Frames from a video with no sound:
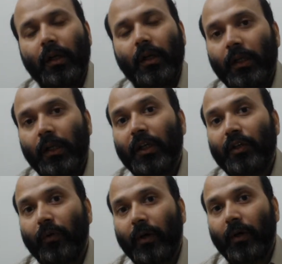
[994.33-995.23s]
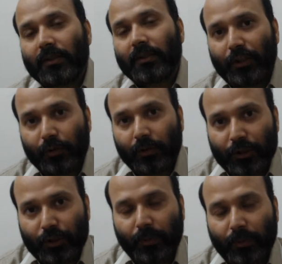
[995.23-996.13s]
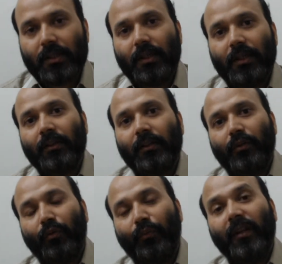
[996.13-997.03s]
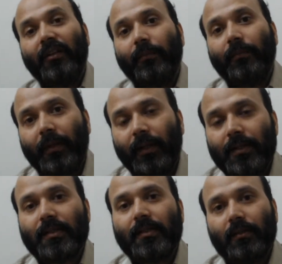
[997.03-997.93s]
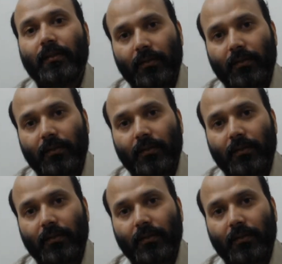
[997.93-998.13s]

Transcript: in adverse situation when they face